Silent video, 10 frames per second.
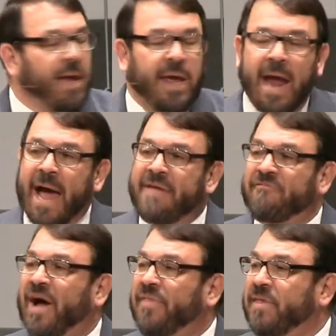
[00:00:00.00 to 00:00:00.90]
and I
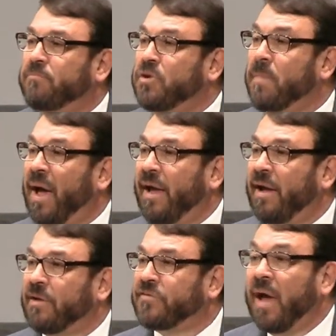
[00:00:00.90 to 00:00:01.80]
invite them to my
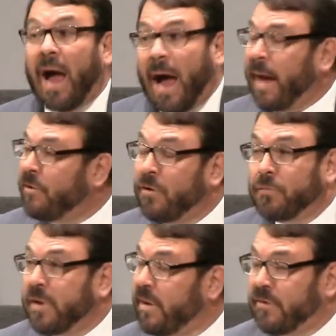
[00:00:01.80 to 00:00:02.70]
house, I
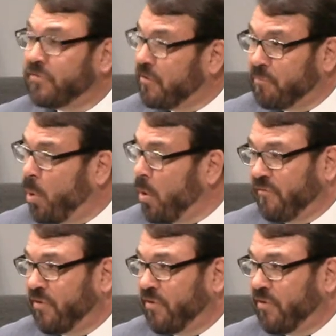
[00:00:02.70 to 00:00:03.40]
don't need to serve pork,